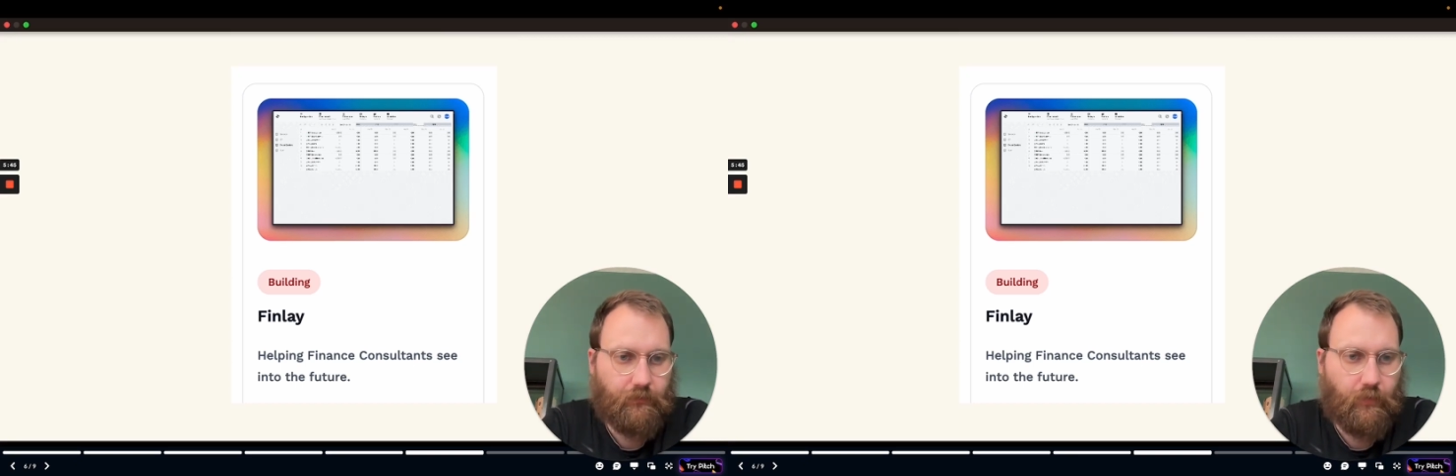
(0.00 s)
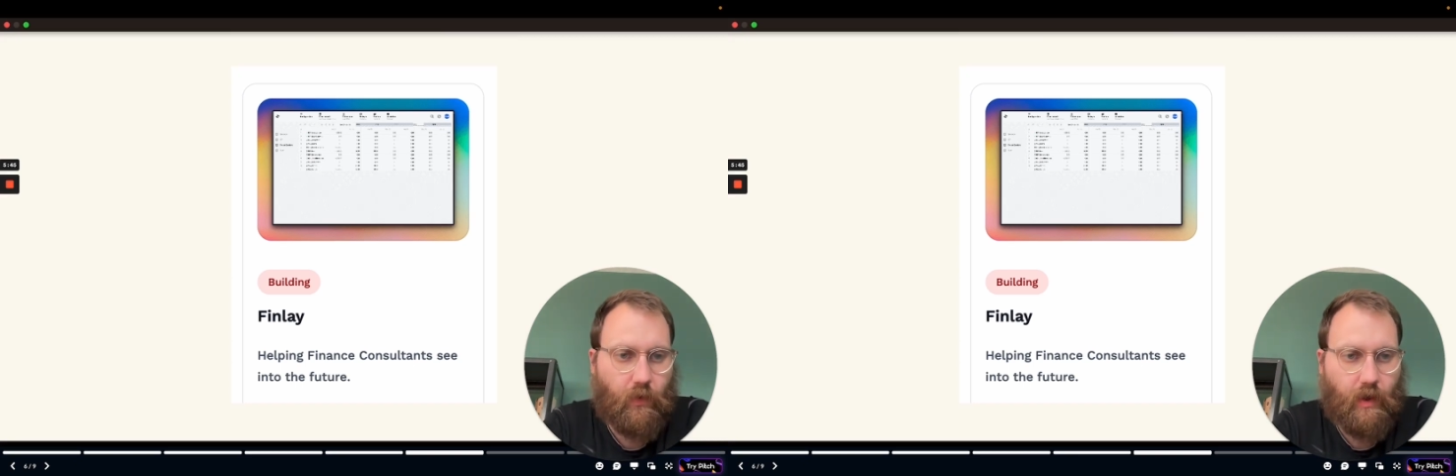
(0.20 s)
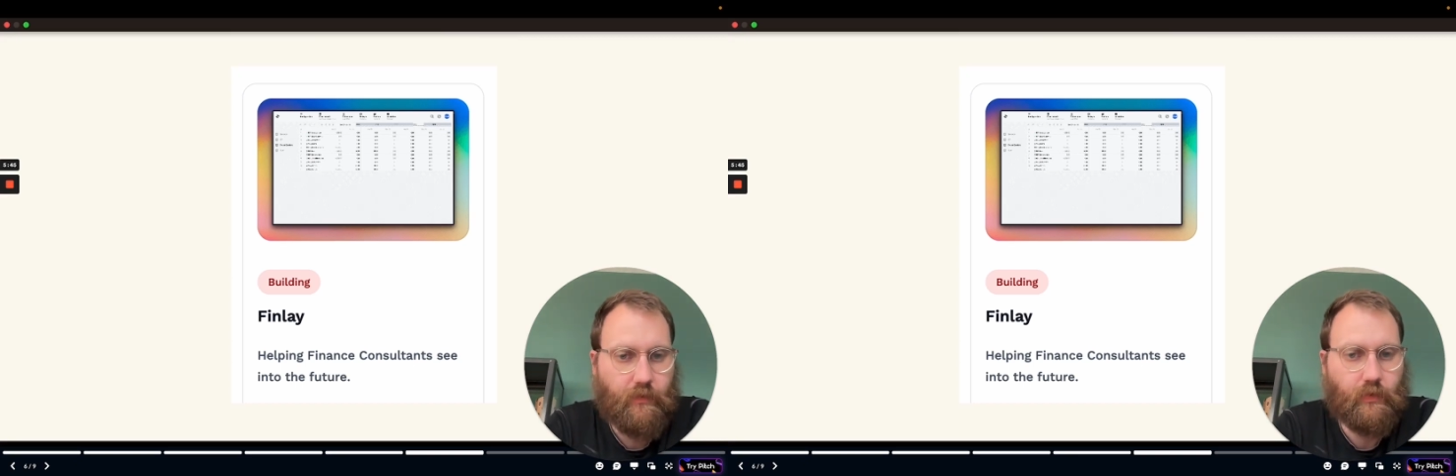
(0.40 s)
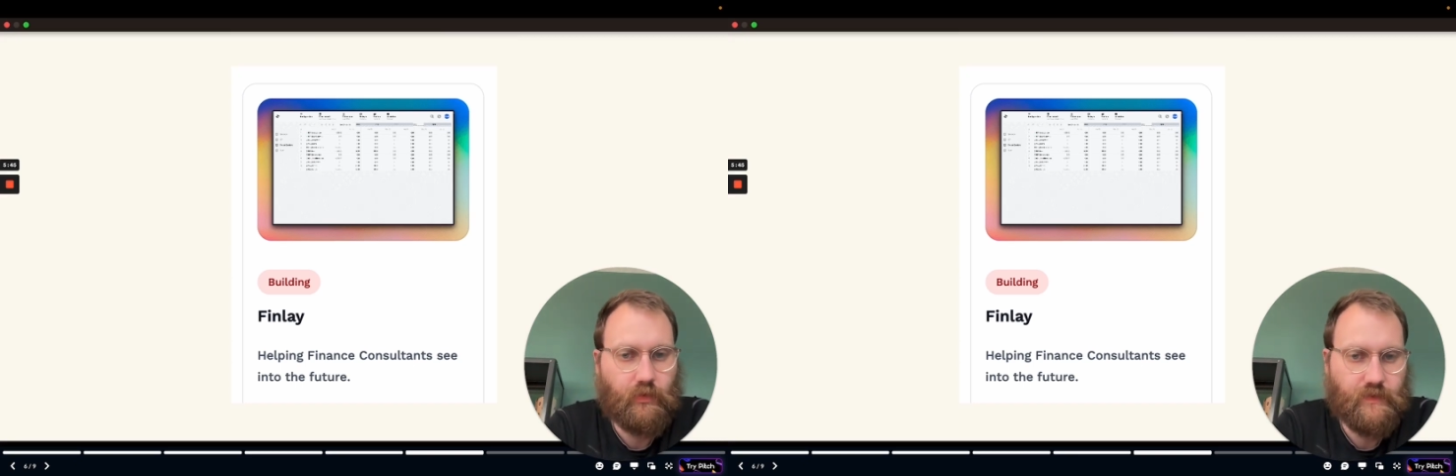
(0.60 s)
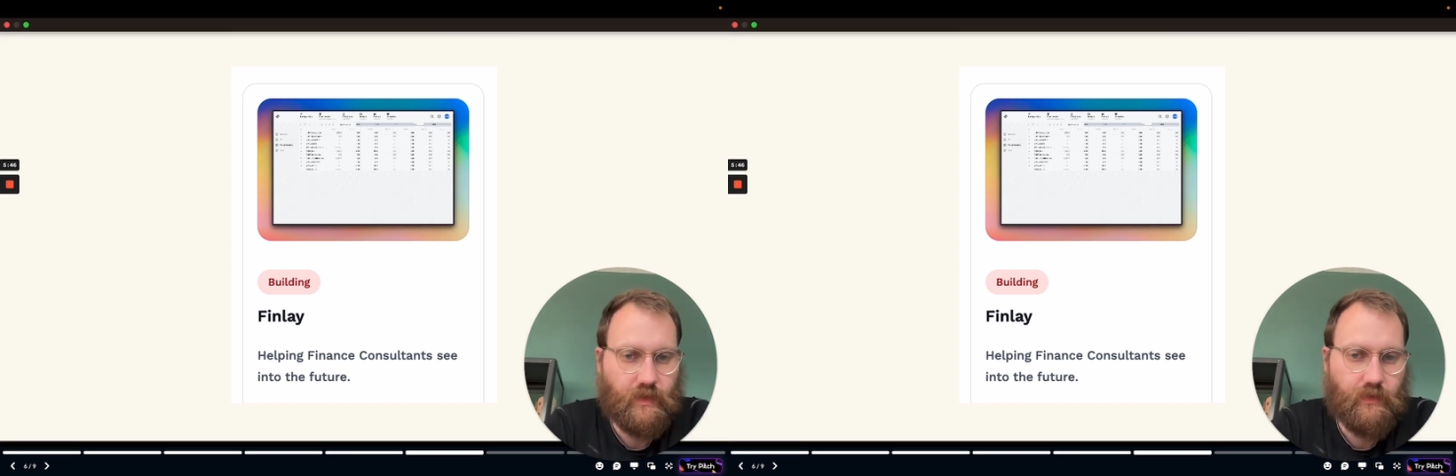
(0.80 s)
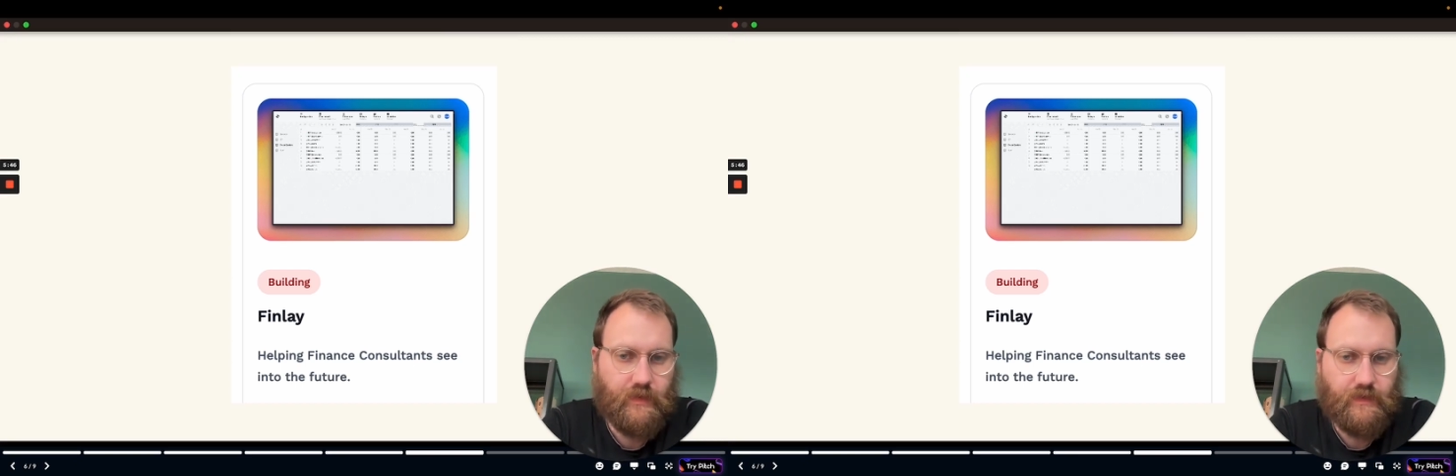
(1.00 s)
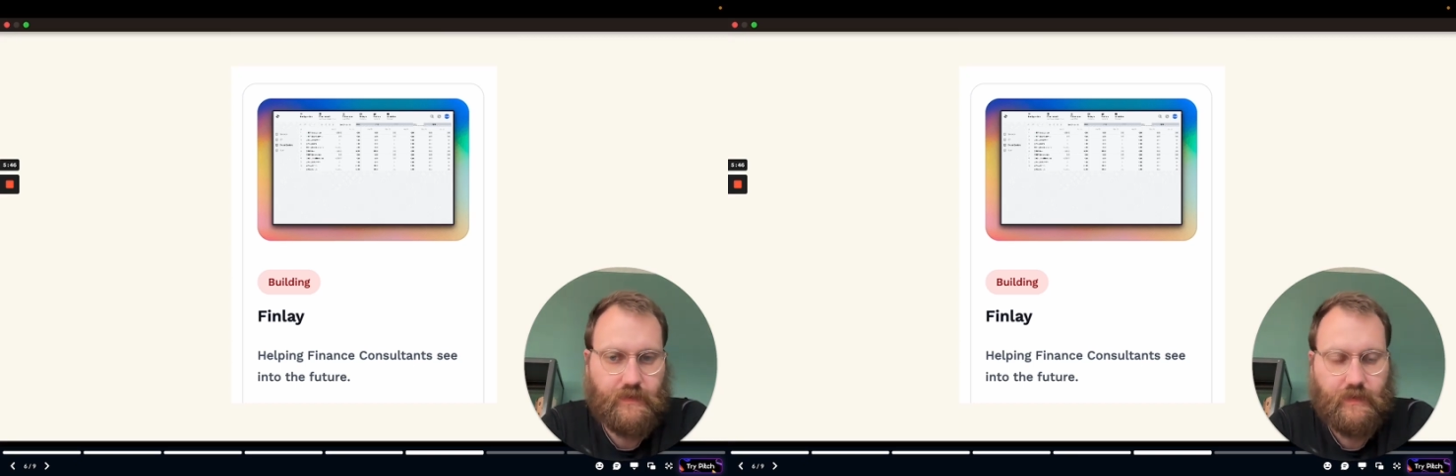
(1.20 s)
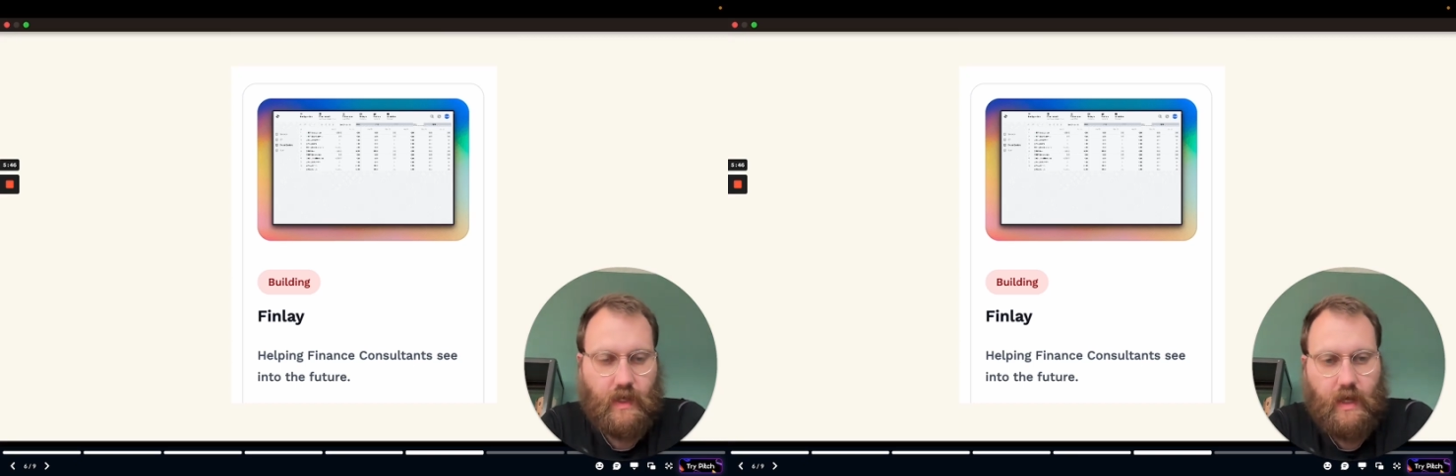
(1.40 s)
for other consultants